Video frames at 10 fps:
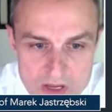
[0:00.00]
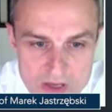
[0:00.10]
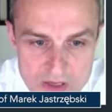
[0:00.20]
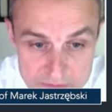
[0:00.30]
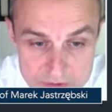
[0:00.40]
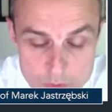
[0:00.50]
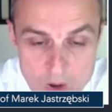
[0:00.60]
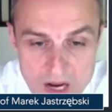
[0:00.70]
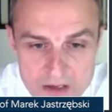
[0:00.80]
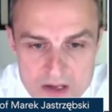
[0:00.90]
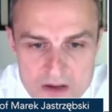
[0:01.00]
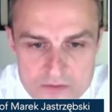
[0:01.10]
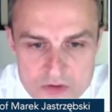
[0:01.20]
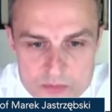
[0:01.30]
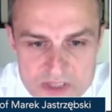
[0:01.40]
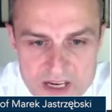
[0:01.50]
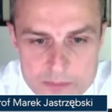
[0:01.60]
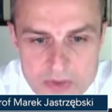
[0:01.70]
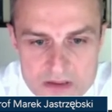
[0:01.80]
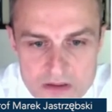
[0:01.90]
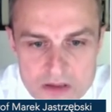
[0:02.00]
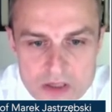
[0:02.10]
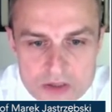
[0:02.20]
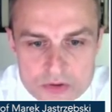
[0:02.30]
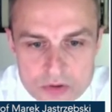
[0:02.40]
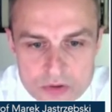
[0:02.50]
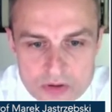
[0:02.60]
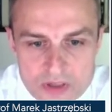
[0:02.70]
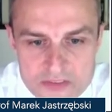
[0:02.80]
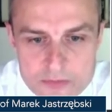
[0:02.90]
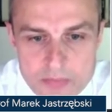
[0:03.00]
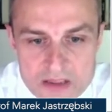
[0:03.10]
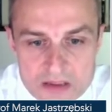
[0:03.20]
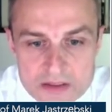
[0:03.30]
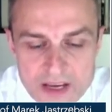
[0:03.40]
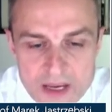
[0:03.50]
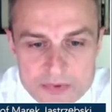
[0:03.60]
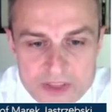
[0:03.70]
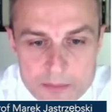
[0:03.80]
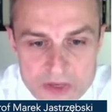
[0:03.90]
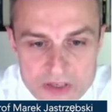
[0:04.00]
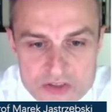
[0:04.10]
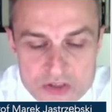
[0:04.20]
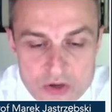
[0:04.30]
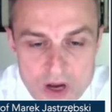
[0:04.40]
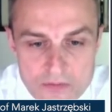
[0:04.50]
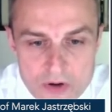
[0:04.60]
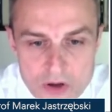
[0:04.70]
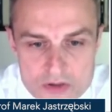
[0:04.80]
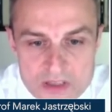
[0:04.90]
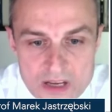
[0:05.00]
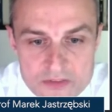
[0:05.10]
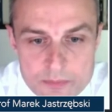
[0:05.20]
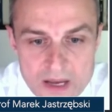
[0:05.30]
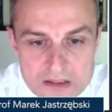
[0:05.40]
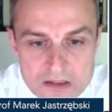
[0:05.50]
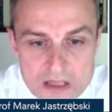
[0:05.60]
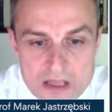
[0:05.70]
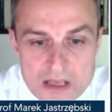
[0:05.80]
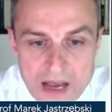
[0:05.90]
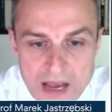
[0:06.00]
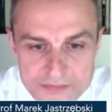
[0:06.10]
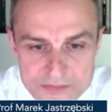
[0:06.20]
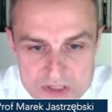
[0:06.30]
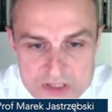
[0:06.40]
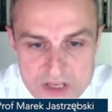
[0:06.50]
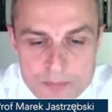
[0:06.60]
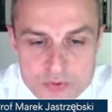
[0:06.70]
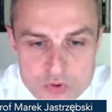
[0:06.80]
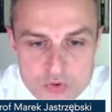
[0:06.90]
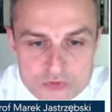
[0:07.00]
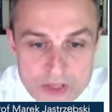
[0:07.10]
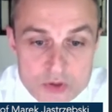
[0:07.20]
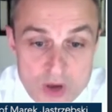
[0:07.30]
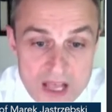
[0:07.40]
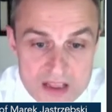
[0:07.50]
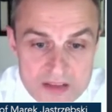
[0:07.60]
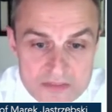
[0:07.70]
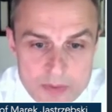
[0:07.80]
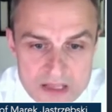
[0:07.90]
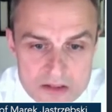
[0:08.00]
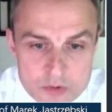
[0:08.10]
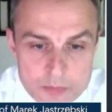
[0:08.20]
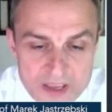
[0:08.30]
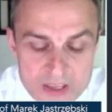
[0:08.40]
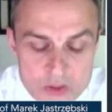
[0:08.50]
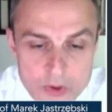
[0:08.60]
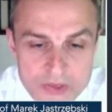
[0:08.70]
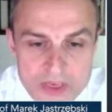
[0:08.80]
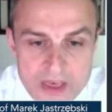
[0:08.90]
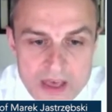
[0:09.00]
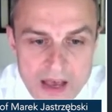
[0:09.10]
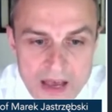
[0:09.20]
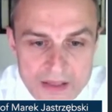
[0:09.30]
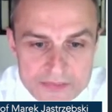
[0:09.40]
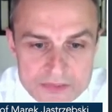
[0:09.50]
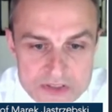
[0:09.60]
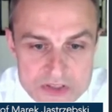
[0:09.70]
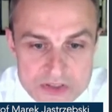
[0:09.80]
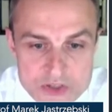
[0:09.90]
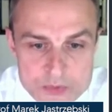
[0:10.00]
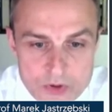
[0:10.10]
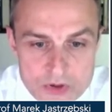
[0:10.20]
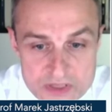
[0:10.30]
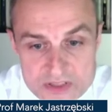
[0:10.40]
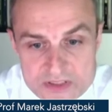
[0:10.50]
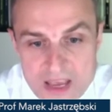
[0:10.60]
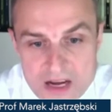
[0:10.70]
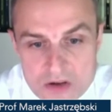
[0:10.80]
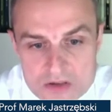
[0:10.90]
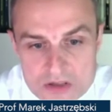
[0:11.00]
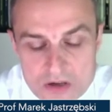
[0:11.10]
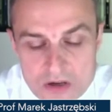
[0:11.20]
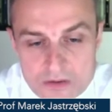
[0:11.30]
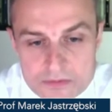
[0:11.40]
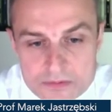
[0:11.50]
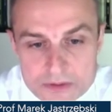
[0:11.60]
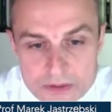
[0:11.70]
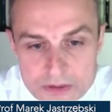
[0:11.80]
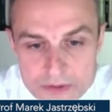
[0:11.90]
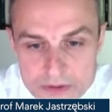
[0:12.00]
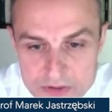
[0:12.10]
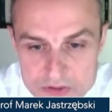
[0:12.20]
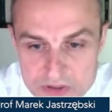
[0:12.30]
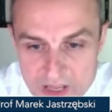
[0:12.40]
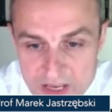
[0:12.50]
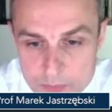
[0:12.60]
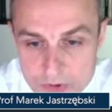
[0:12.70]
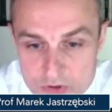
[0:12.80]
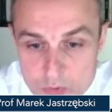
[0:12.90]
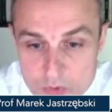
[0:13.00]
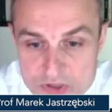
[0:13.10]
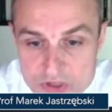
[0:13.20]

from in V1 from right bundle to left bundle type. That means you have lost left bundle. And this is a proof that you had left bundle to begin with. And this is a response to this diagnostic of uh, reaching the endpoint. You will